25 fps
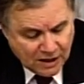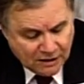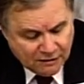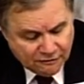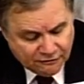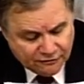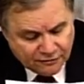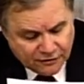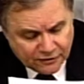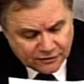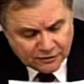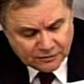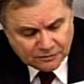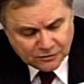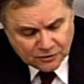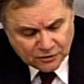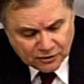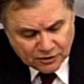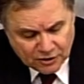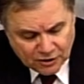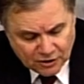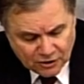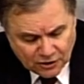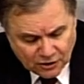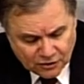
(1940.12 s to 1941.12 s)
Furthermore,
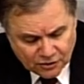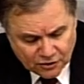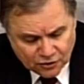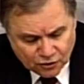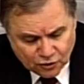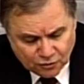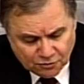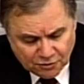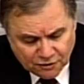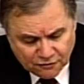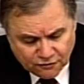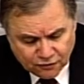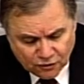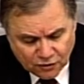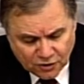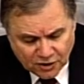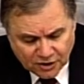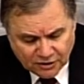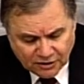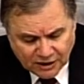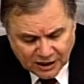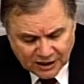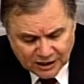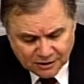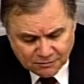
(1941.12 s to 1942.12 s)
in order to be fully
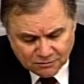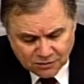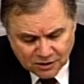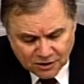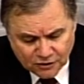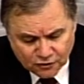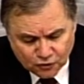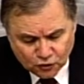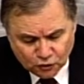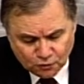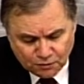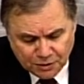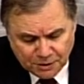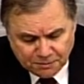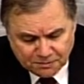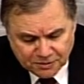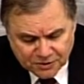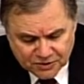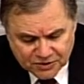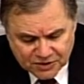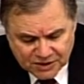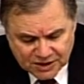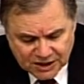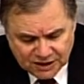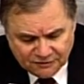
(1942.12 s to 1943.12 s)
credible and to be
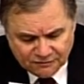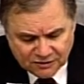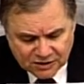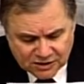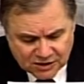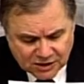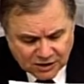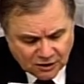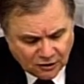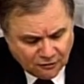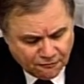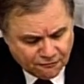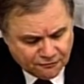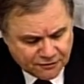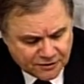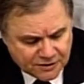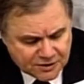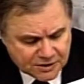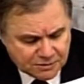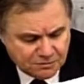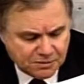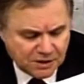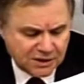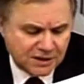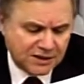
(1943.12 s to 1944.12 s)
perceived as a
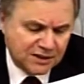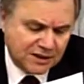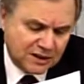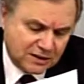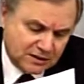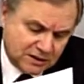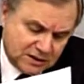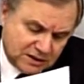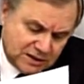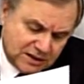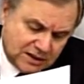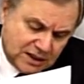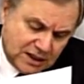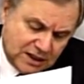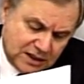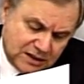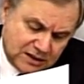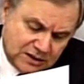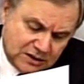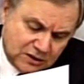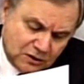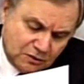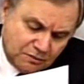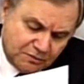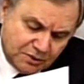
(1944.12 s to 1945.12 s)
confidence-building exercise,
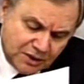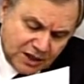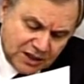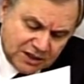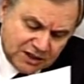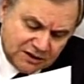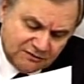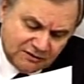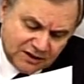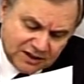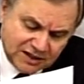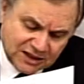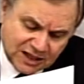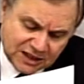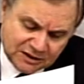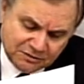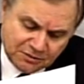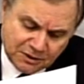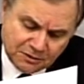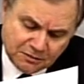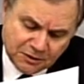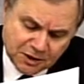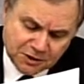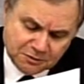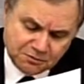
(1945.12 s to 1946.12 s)
the comprehensive
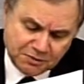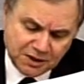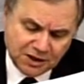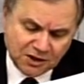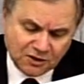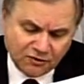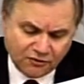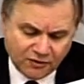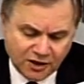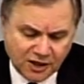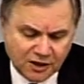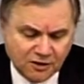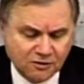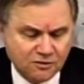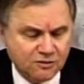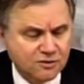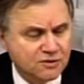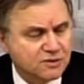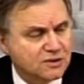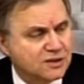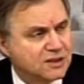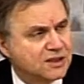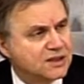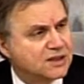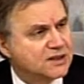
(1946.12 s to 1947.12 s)
assessment must be
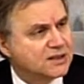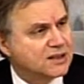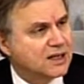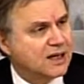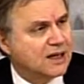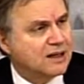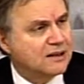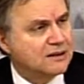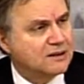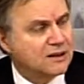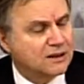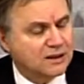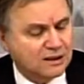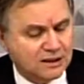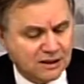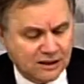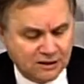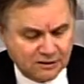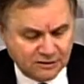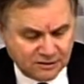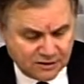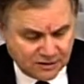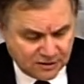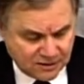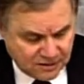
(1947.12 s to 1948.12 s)
rigorously designed and
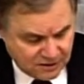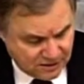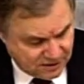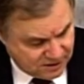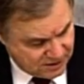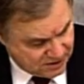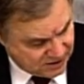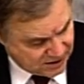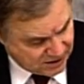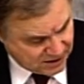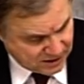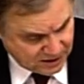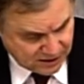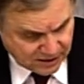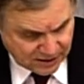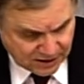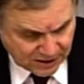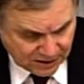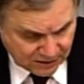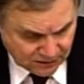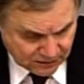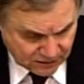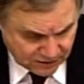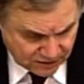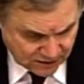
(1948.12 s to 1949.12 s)
carried
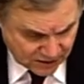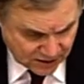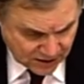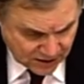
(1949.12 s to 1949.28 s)
out